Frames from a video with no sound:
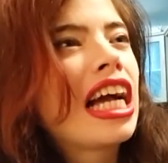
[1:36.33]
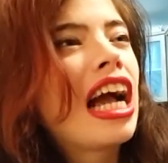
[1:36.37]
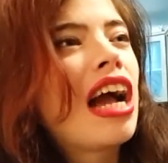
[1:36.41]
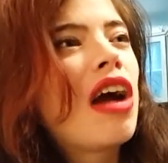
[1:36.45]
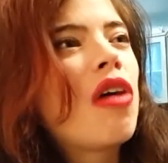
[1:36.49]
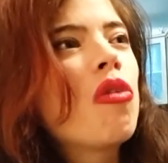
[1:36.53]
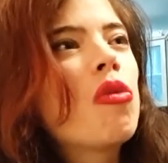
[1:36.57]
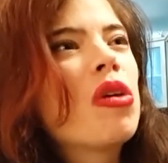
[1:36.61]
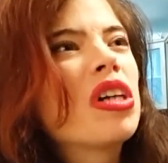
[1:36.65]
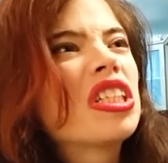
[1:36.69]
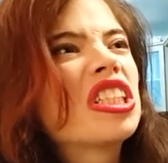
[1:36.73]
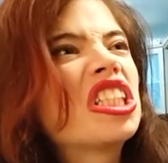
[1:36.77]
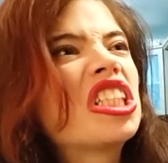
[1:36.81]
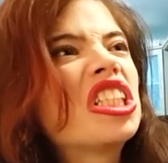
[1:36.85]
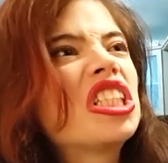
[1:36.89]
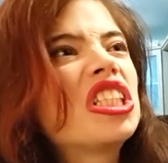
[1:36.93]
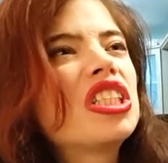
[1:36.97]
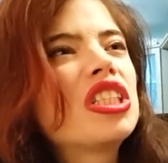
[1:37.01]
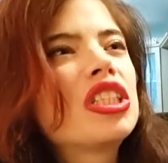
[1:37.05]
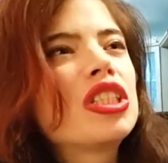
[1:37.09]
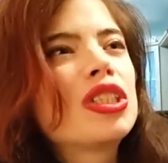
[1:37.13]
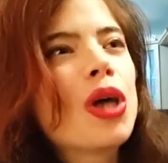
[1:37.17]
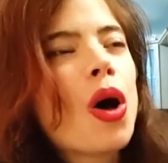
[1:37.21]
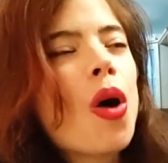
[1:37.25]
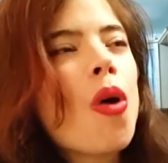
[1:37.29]
I was
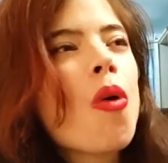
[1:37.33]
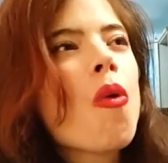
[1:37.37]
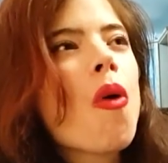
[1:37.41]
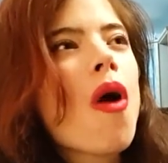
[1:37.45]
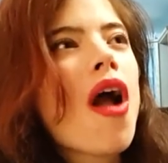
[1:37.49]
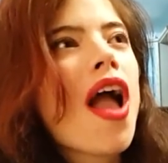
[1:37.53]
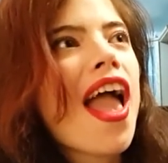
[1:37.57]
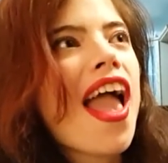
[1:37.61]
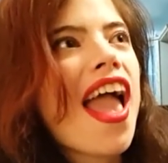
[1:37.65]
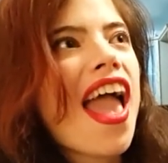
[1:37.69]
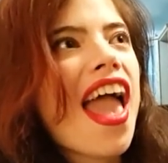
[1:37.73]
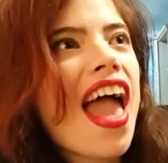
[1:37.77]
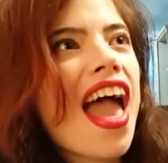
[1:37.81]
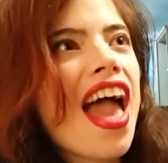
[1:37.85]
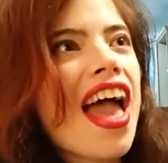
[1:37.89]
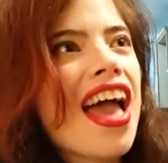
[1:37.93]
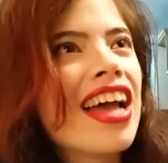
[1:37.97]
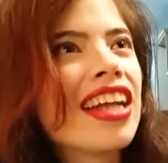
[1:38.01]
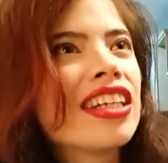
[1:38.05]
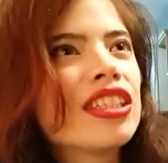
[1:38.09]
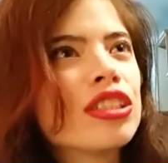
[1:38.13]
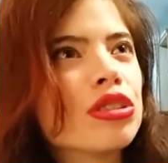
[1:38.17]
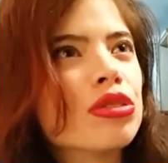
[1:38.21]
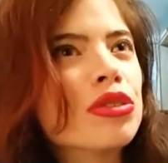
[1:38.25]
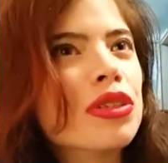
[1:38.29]
so
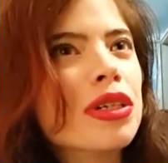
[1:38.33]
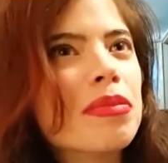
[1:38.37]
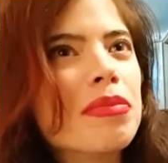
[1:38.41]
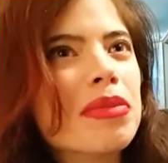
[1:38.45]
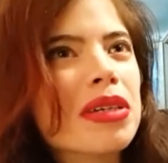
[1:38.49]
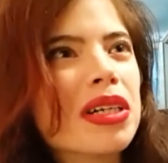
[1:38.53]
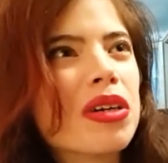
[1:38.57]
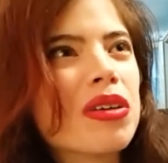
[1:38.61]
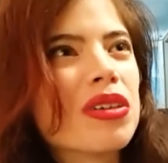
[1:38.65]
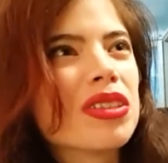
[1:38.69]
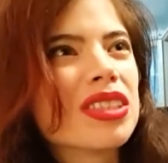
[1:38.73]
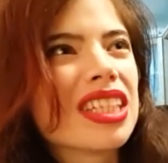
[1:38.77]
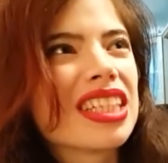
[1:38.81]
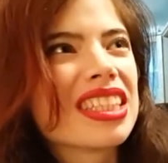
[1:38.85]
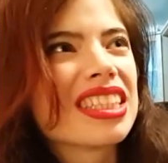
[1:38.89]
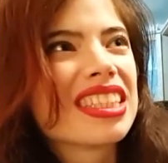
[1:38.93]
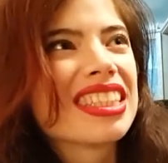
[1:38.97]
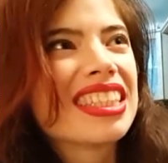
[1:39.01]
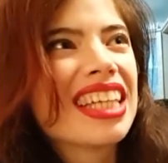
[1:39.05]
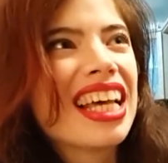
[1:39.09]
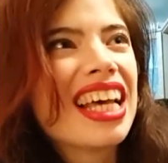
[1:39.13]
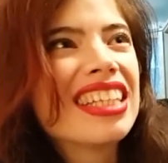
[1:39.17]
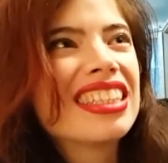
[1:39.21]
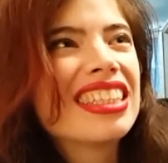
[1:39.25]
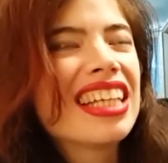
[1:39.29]
angry because I
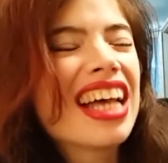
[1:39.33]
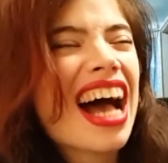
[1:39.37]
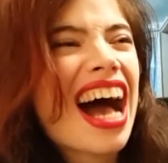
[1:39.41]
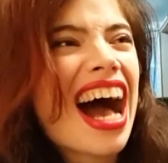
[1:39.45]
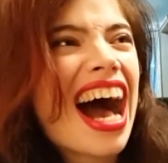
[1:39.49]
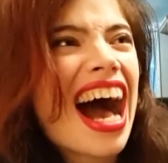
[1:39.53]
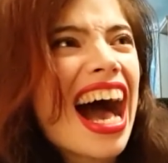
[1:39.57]
said,